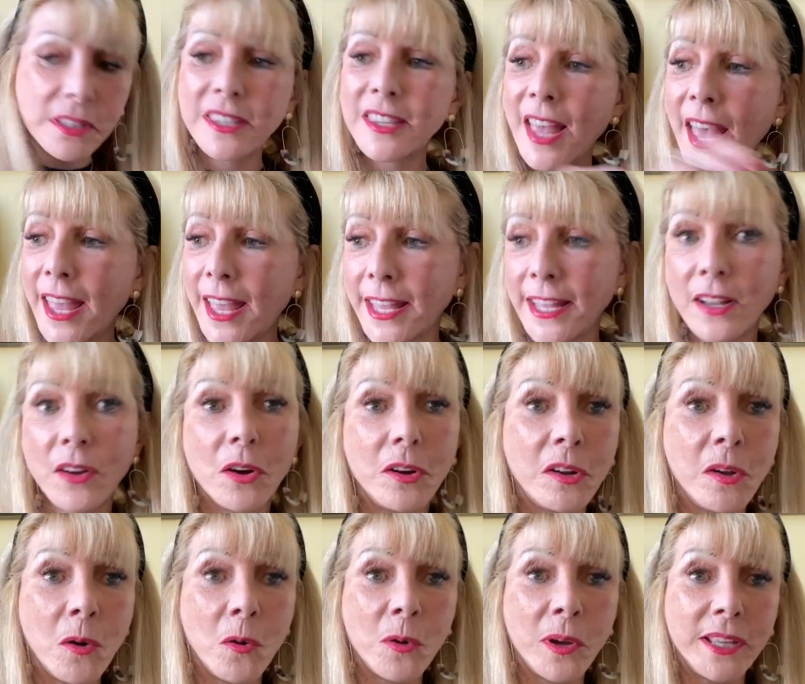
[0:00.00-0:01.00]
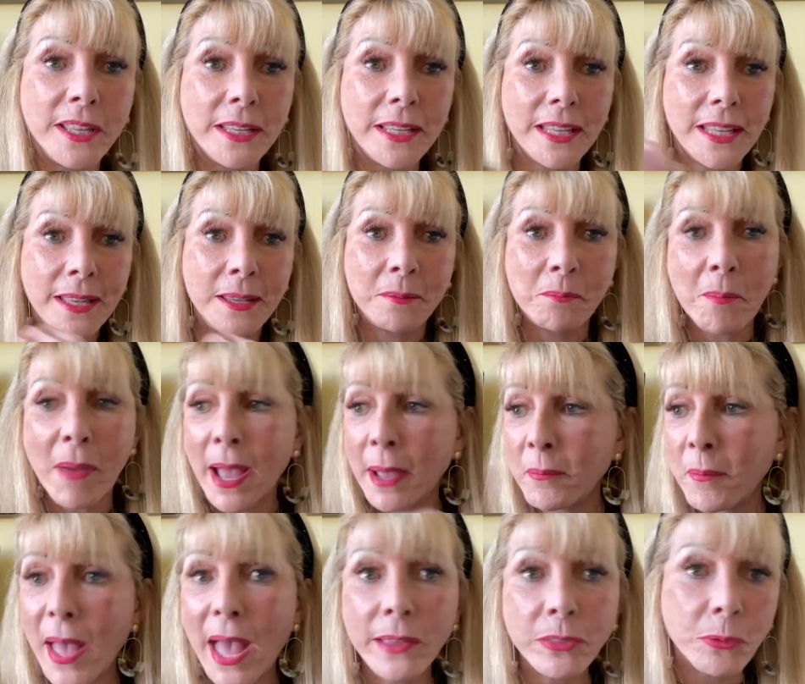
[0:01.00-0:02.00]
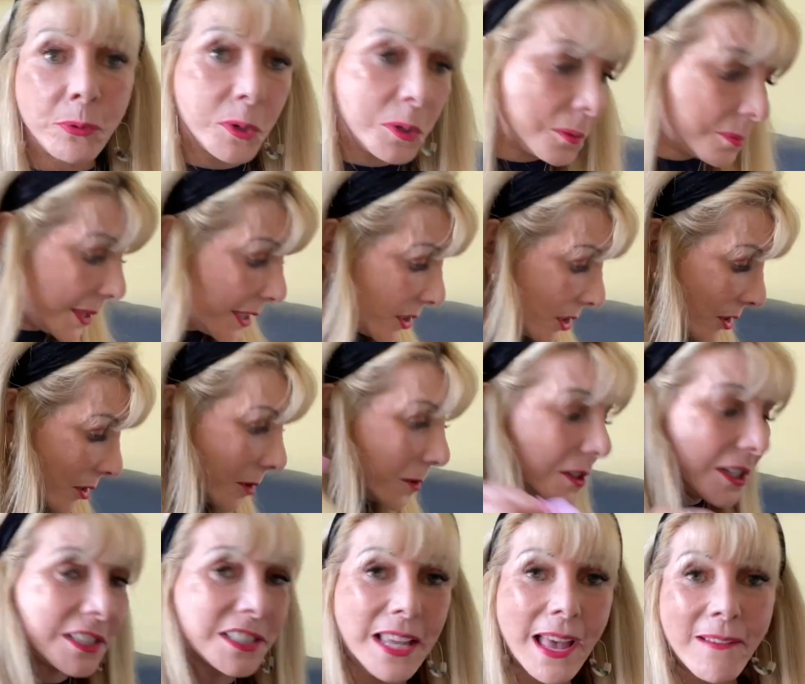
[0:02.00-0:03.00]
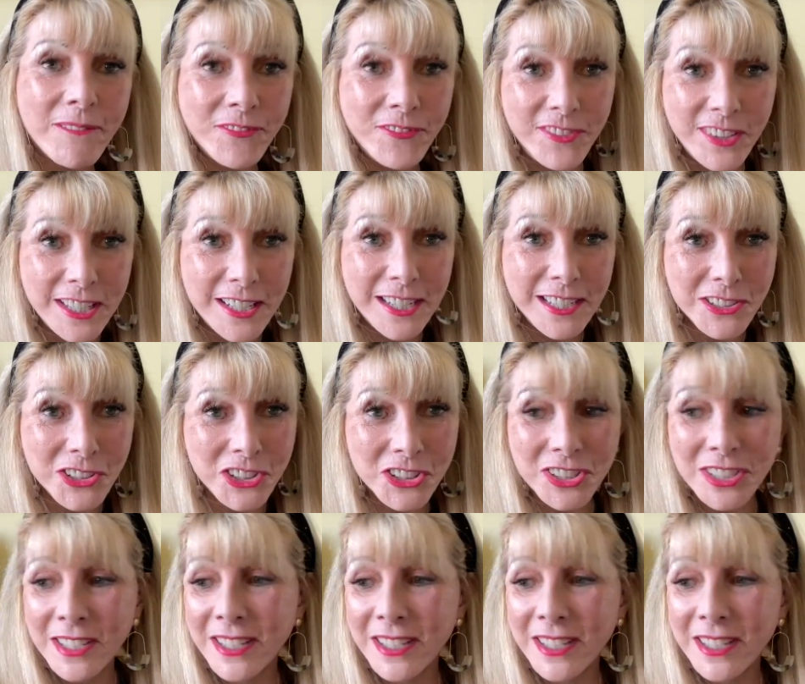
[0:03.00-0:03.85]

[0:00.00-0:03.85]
they are going in my bathroom as soon as I finish